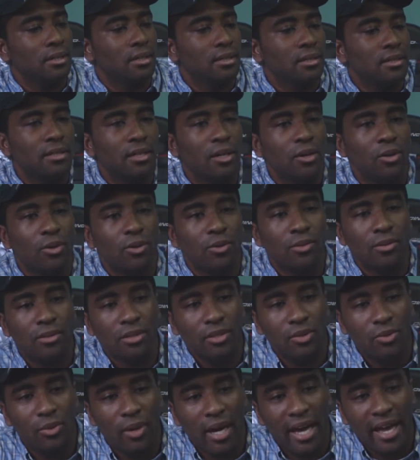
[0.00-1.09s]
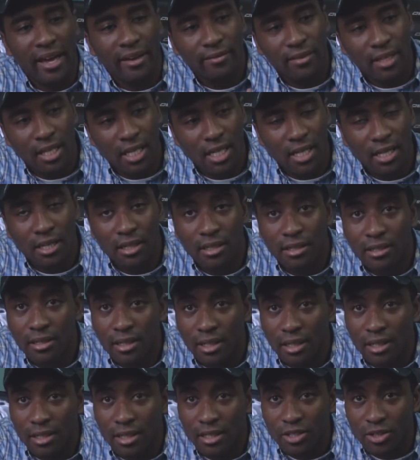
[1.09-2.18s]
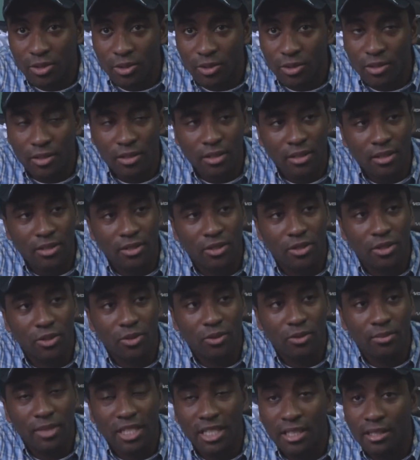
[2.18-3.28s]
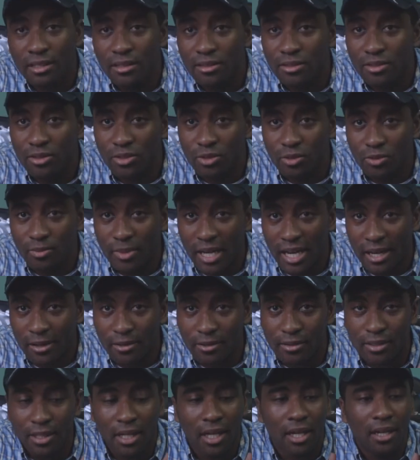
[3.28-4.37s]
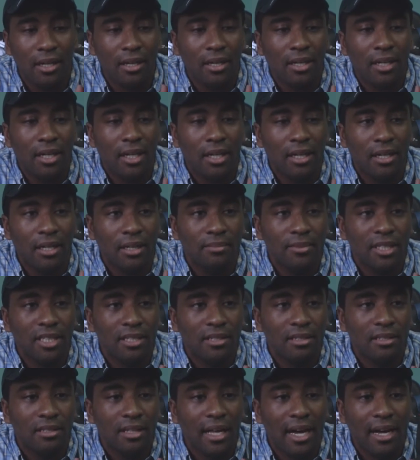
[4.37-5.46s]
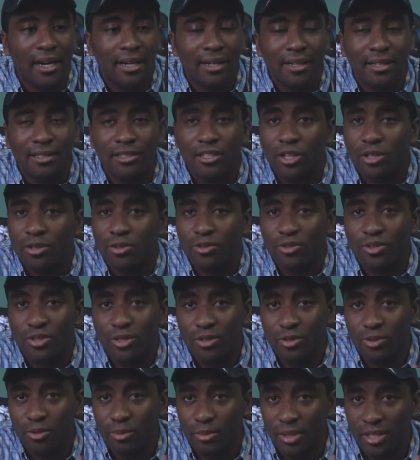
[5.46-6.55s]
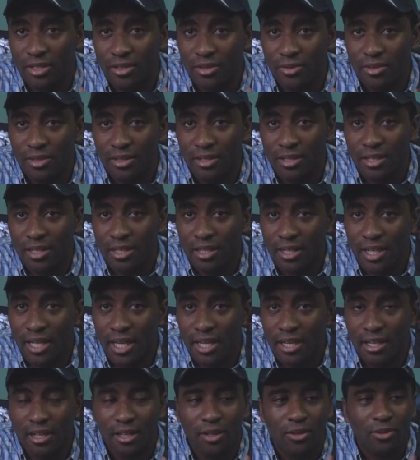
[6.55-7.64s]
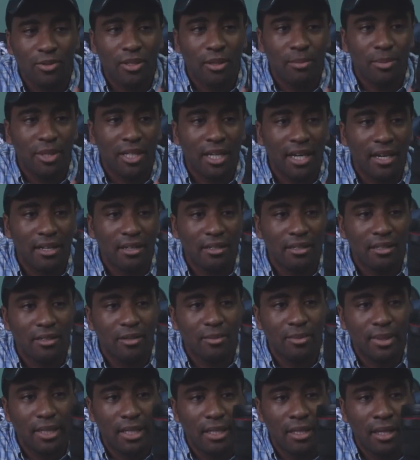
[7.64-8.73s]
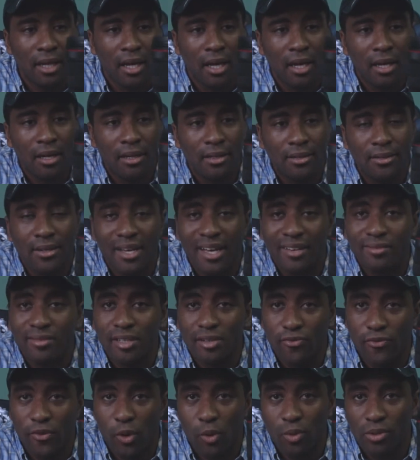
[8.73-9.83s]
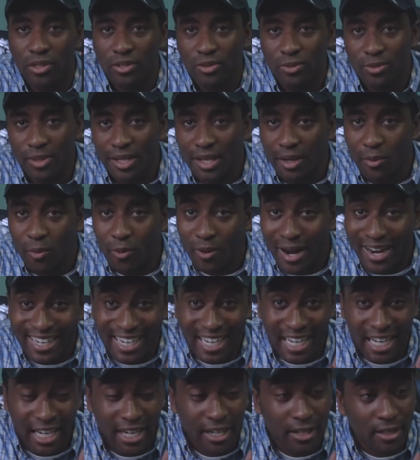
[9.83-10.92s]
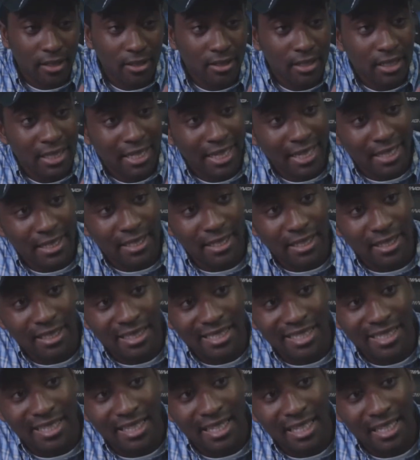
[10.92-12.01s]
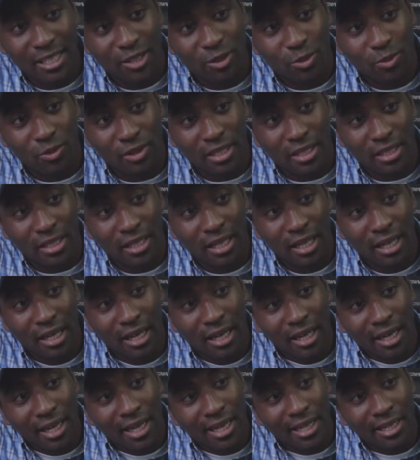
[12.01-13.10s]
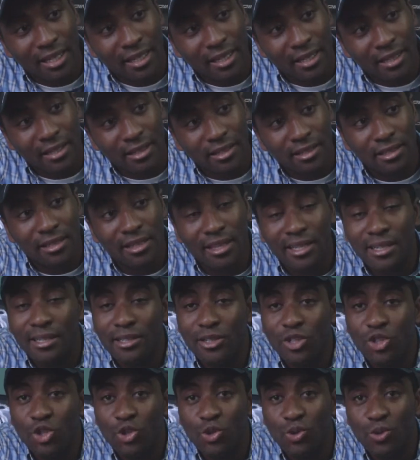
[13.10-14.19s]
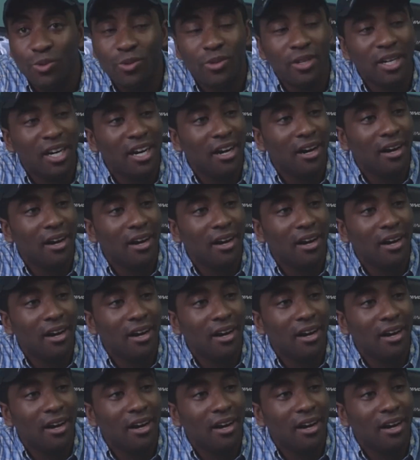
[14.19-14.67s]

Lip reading: So you have the initial zoom in, zoom out. This is not an internal zoom. As you can see, it kind of goes up and down a little bit. You have the focus ring right here, and then this one is the new